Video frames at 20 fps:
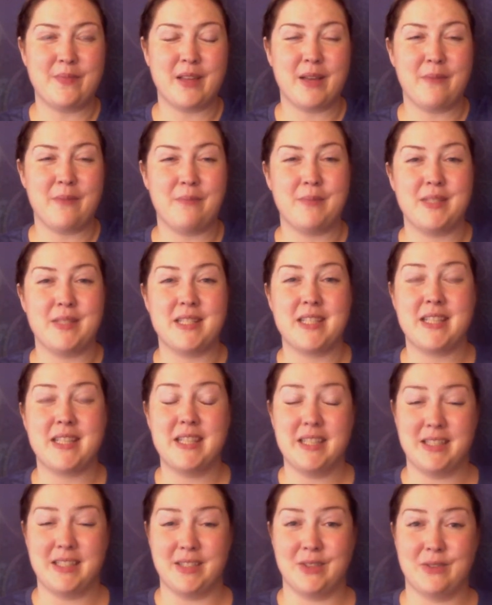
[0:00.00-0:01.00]

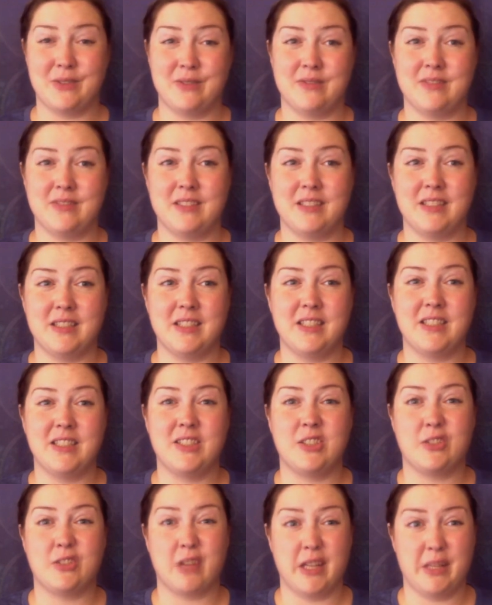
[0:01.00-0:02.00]
Mosquito
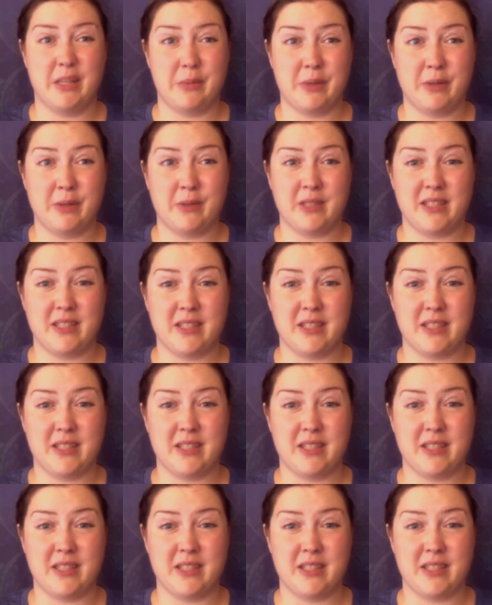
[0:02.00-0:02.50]
tried to protest